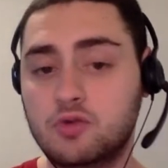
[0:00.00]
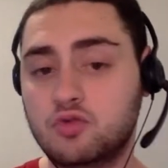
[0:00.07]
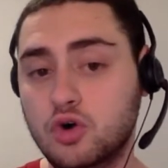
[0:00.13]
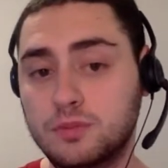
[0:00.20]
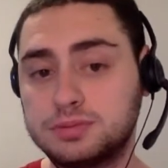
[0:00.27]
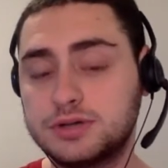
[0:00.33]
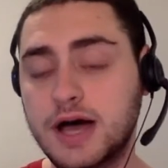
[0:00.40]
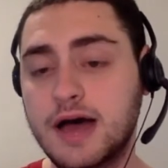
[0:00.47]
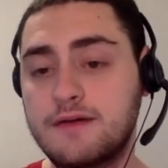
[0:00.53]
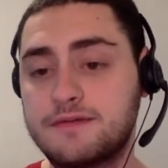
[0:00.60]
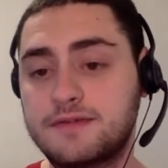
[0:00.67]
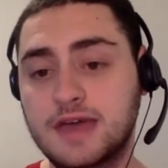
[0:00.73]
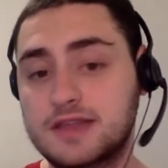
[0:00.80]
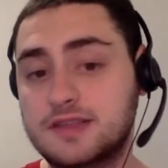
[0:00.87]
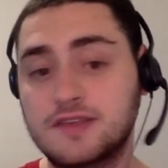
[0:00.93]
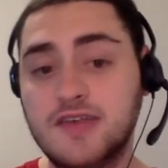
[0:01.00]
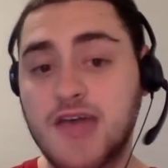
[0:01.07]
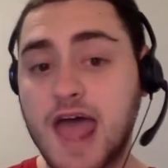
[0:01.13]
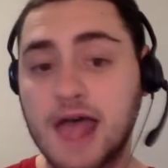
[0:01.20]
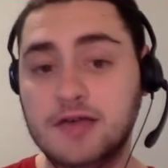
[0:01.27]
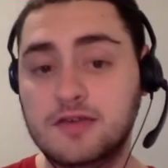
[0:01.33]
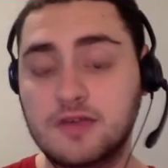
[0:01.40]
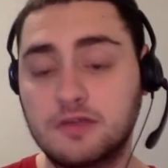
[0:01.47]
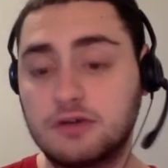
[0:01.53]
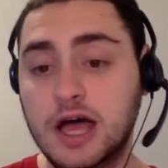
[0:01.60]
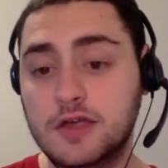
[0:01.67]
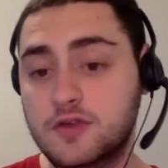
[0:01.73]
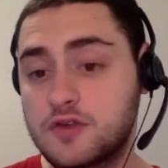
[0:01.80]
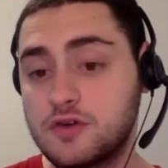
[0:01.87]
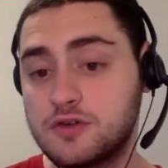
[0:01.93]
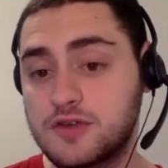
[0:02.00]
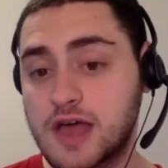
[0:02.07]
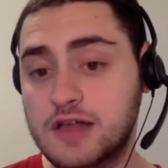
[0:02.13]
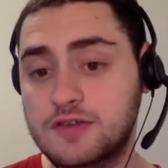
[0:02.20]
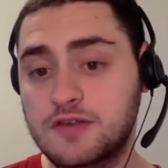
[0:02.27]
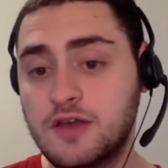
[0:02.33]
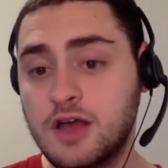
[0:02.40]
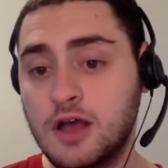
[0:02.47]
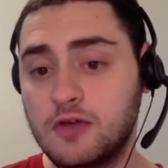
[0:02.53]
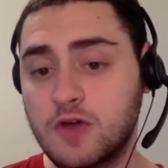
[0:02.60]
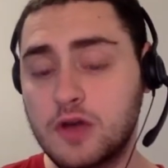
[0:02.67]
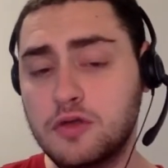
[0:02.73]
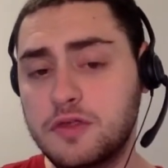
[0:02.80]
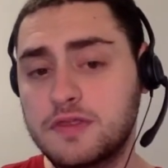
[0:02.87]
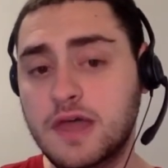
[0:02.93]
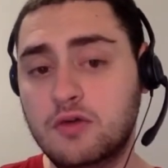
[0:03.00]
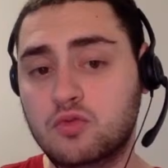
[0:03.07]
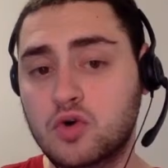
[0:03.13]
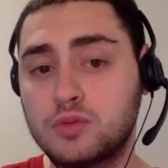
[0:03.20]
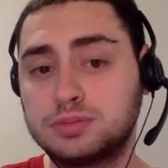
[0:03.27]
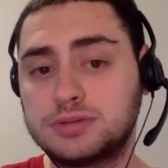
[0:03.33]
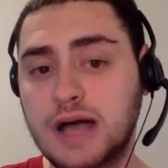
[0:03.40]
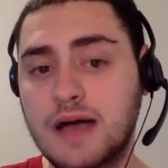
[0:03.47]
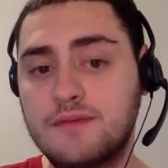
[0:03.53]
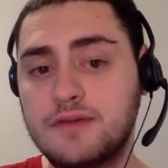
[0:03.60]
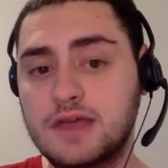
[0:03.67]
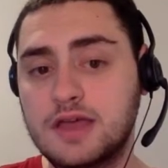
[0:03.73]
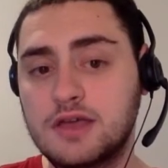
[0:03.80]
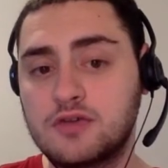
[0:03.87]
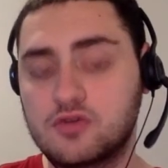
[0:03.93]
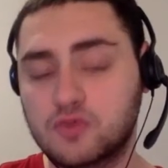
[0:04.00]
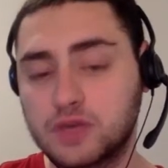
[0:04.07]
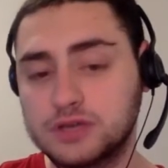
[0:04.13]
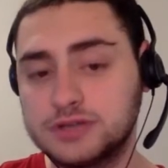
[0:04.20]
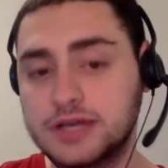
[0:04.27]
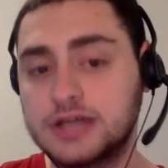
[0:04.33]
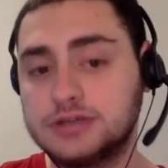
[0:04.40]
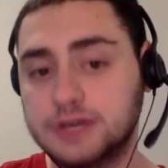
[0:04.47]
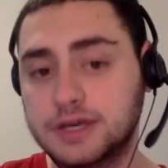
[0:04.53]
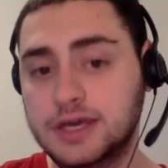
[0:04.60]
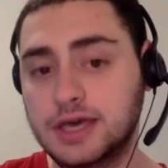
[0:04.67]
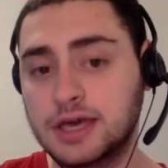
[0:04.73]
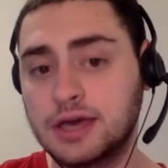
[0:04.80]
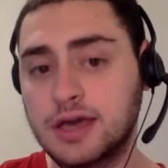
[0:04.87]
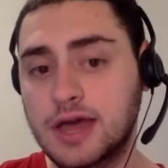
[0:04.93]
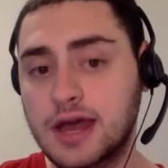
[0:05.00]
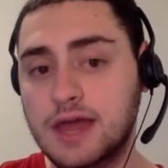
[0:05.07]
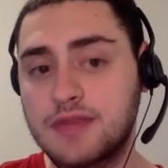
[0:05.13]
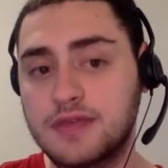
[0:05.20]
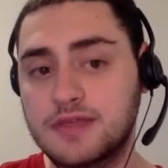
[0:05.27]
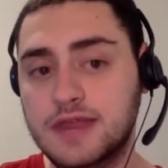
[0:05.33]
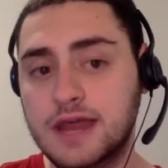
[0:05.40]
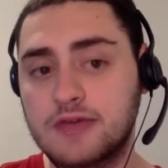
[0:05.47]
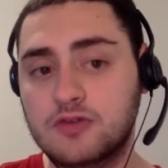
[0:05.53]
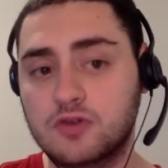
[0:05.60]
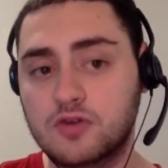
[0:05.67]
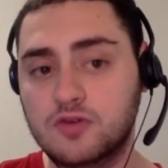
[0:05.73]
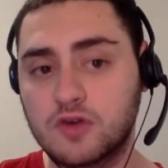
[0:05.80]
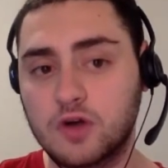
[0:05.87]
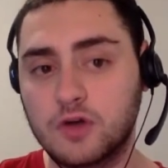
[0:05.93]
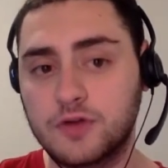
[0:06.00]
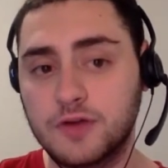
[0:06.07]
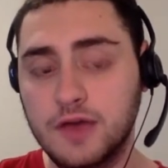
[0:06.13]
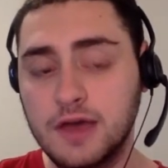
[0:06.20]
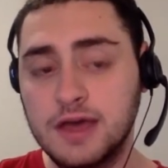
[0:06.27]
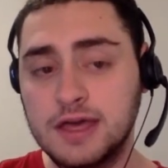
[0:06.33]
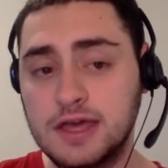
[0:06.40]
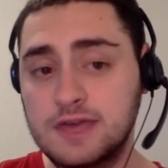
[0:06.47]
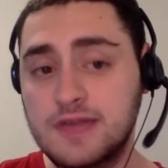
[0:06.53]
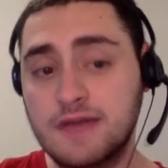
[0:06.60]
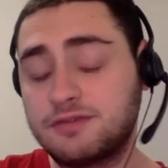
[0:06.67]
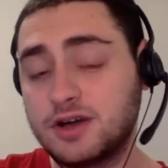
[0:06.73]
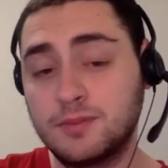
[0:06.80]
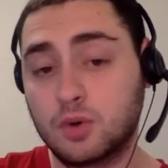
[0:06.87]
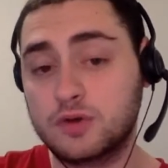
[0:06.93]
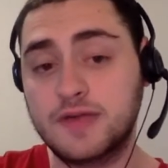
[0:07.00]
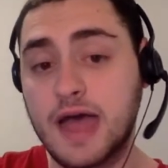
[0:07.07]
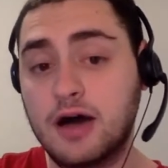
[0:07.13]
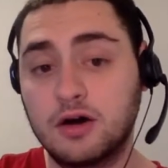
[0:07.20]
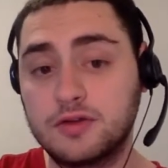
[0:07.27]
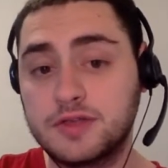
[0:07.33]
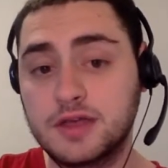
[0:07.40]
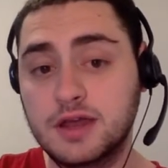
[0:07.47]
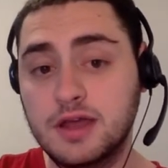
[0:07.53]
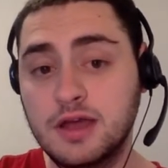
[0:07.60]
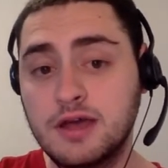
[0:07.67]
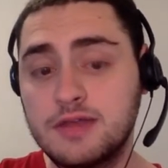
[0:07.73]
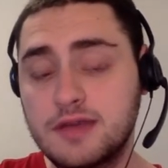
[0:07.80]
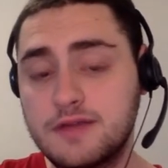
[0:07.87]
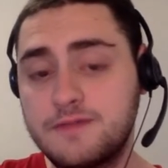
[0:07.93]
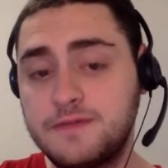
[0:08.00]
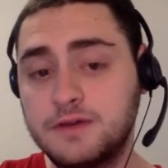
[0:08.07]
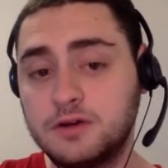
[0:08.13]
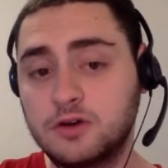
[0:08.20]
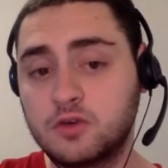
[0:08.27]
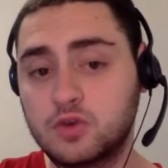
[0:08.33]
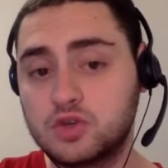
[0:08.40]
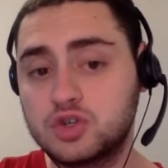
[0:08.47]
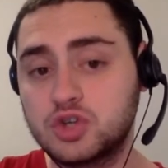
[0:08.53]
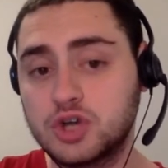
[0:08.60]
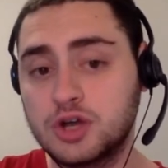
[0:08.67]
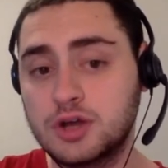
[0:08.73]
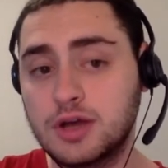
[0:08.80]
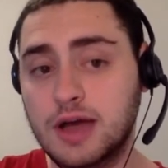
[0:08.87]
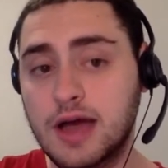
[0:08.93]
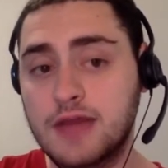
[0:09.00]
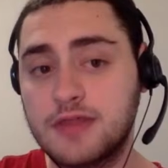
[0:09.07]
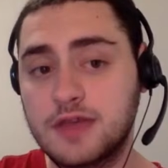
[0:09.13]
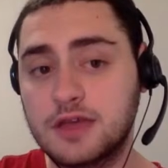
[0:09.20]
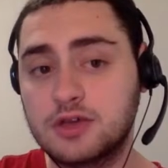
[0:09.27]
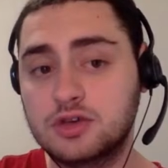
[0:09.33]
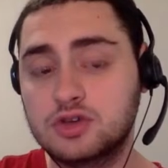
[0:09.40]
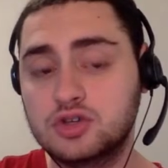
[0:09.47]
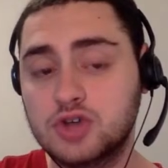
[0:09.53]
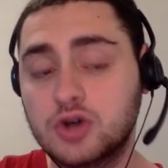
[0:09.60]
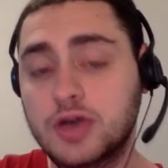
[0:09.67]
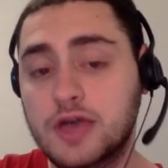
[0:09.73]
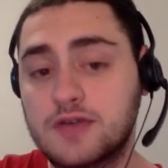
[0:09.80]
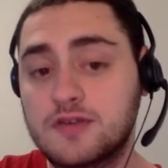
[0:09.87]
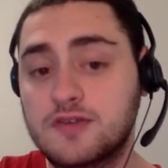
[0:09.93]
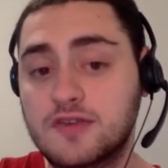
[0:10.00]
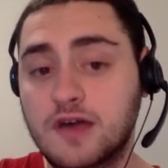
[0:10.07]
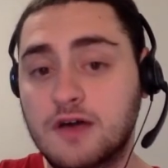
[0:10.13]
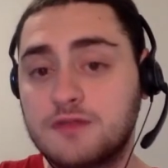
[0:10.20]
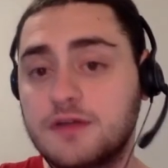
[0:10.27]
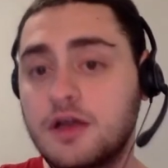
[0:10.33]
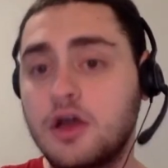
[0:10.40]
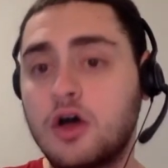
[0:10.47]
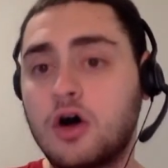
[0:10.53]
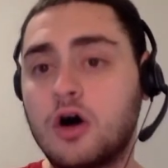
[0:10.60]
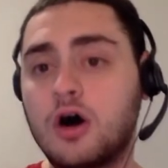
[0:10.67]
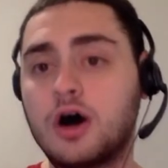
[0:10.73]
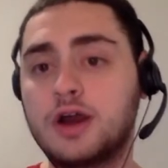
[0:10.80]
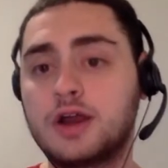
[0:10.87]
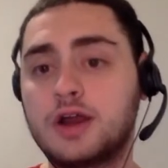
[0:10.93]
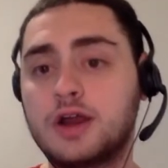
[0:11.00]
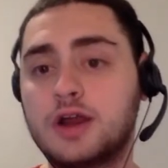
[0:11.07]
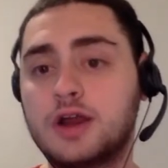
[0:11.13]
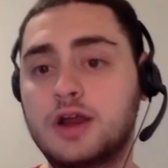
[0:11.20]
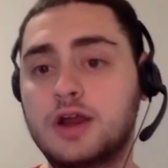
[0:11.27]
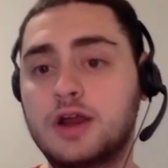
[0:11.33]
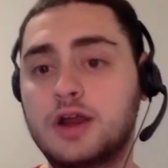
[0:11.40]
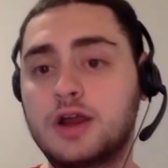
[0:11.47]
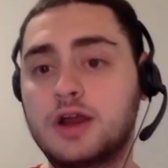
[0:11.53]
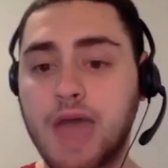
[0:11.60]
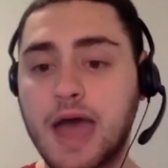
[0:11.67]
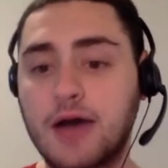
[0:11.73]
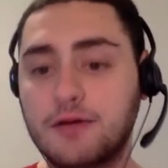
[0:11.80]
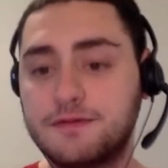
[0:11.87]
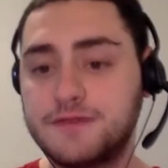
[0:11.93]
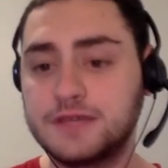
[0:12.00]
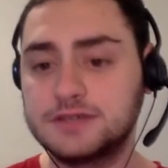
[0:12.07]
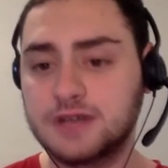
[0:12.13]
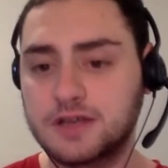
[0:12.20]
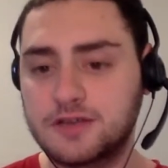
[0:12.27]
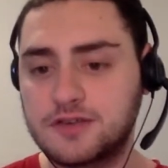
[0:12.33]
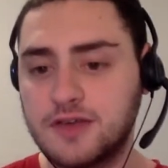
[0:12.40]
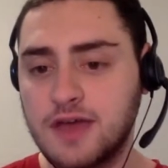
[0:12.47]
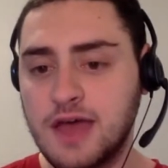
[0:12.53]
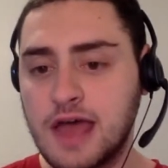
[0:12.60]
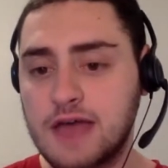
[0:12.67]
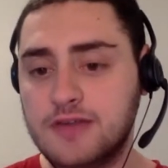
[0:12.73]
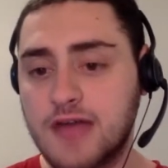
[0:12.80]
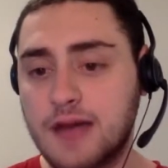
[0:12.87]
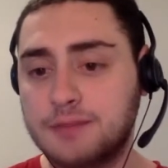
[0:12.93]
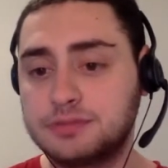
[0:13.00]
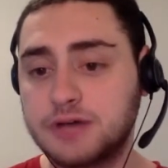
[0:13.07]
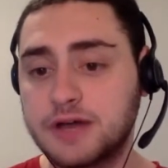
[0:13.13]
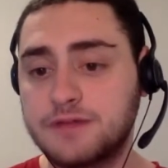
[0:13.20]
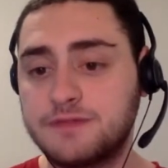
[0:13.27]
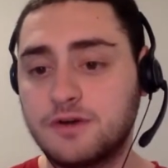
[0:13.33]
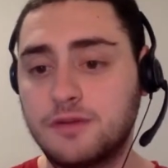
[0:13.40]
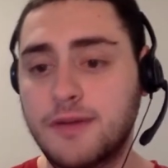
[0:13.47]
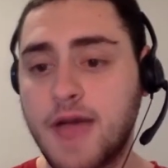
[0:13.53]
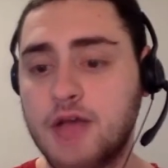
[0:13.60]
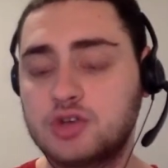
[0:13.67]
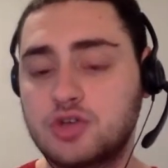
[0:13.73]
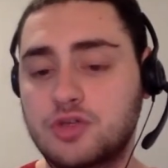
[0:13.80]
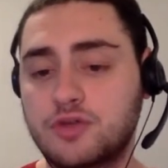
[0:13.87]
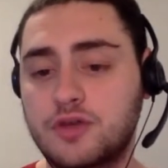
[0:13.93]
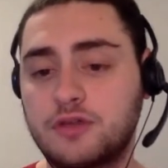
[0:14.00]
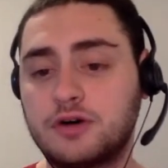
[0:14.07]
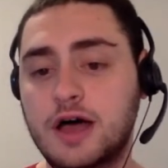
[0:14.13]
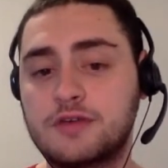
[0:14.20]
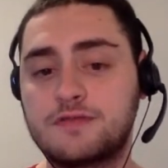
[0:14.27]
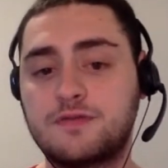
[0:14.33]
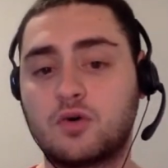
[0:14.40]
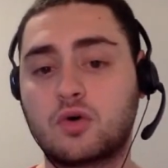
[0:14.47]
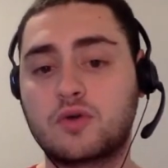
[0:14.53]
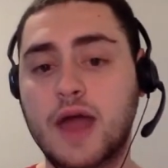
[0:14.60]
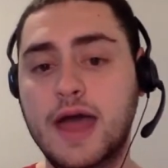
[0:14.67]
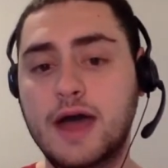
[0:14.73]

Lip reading: and Rublev kicked his ass in the last 2 sets. So I do think that Rublev is really clicking, and I think that as a result, he's definitely more talented than Felix, which should, I think, showcase itself on Sunday. Now, Felix has not played a full match in 3 of the last 4